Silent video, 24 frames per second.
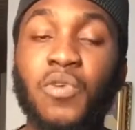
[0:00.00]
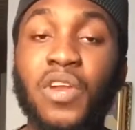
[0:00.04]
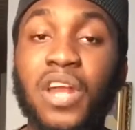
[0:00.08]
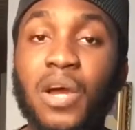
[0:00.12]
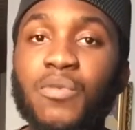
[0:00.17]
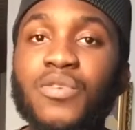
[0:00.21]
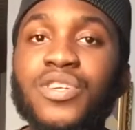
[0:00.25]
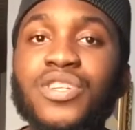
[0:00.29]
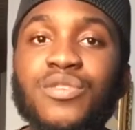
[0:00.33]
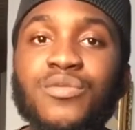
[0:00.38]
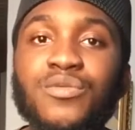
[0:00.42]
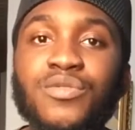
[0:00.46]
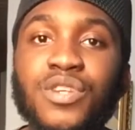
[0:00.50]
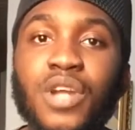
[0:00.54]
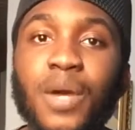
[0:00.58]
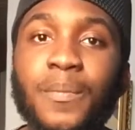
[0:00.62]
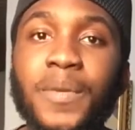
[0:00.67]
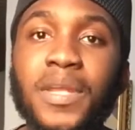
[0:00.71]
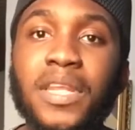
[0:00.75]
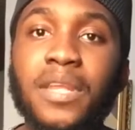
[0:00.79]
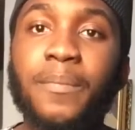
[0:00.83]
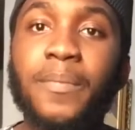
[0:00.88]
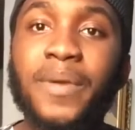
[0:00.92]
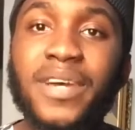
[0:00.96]
What I would do will
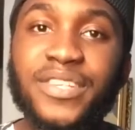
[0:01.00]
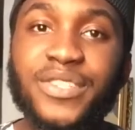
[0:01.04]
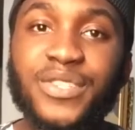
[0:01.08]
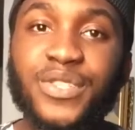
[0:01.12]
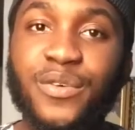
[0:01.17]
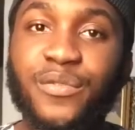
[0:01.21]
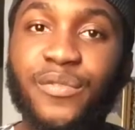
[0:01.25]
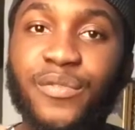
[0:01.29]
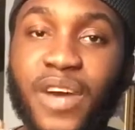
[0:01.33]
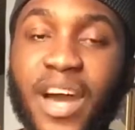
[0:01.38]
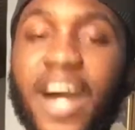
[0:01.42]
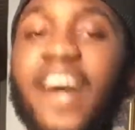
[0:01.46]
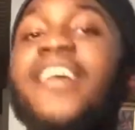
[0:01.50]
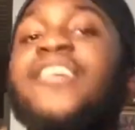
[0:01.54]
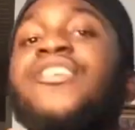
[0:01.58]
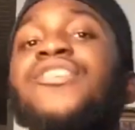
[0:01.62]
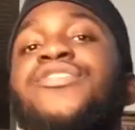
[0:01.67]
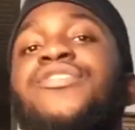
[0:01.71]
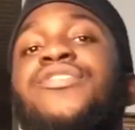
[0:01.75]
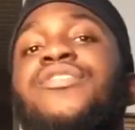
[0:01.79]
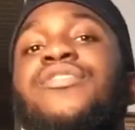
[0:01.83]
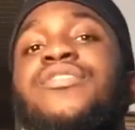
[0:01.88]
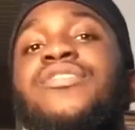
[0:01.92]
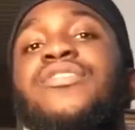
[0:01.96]
not be the best of
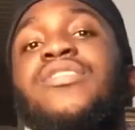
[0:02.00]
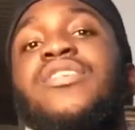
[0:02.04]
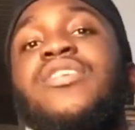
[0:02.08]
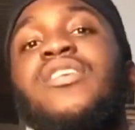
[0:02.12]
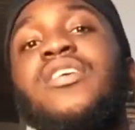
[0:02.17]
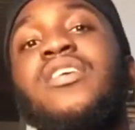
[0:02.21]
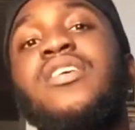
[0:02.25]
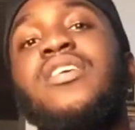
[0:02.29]
actions